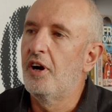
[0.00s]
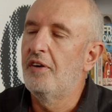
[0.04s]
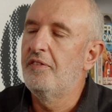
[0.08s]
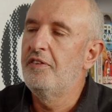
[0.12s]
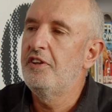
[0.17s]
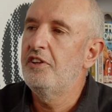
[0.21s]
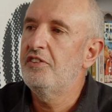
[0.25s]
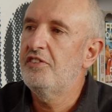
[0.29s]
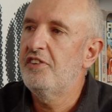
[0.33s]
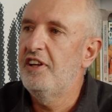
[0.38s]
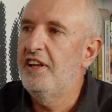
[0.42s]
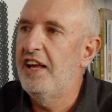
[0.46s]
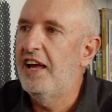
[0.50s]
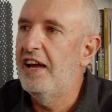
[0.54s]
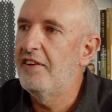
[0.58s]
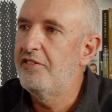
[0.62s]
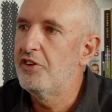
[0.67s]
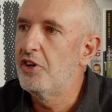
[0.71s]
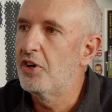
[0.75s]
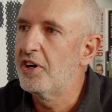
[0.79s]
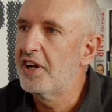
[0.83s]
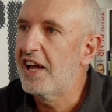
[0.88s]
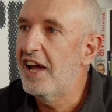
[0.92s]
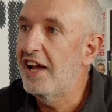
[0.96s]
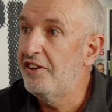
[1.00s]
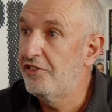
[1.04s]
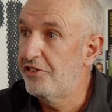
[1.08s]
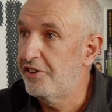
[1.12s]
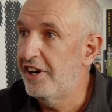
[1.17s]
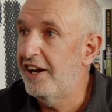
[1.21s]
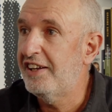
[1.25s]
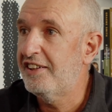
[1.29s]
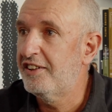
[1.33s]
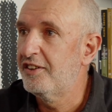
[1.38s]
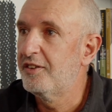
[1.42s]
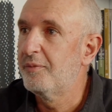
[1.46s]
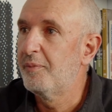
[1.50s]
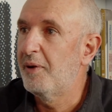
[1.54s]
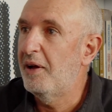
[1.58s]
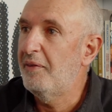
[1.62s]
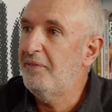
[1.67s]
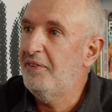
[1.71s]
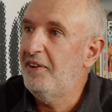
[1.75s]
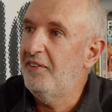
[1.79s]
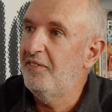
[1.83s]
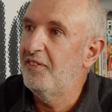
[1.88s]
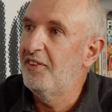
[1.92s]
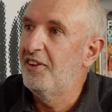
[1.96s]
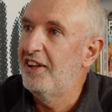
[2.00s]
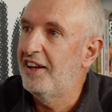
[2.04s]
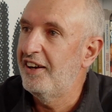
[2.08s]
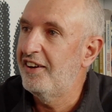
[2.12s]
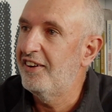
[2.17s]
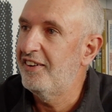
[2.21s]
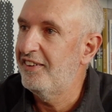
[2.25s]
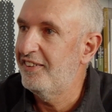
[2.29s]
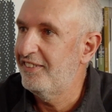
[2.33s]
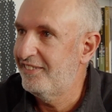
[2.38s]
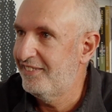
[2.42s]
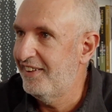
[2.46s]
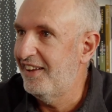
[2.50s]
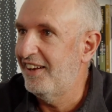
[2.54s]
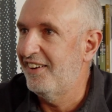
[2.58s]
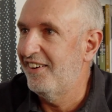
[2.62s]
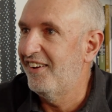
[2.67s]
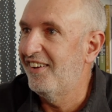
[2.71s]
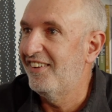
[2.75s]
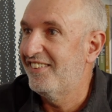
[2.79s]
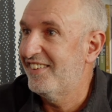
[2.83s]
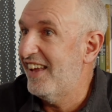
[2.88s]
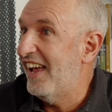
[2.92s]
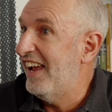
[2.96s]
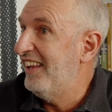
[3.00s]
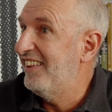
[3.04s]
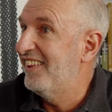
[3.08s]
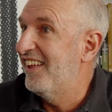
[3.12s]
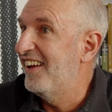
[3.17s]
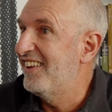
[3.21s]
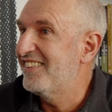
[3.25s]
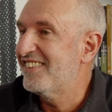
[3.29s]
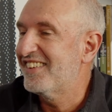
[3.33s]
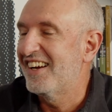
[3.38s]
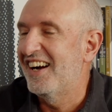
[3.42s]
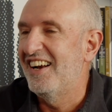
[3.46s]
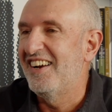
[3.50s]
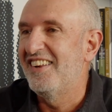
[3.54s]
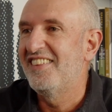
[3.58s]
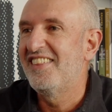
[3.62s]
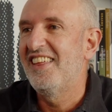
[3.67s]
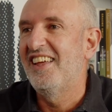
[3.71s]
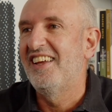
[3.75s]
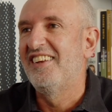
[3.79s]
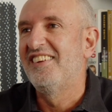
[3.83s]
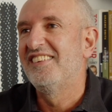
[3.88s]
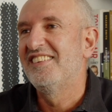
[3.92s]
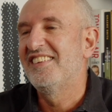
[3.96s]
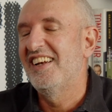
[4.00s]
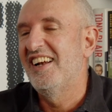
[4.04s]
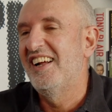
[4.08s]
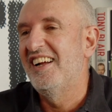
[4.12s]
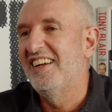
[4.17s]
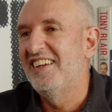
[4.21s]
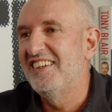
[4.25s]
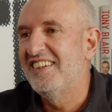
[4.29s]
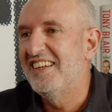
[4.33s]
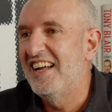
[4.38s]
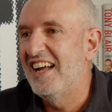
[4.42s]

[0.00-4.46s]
obviously have your cage rattled by people that are, that are saying those kind of things, you know.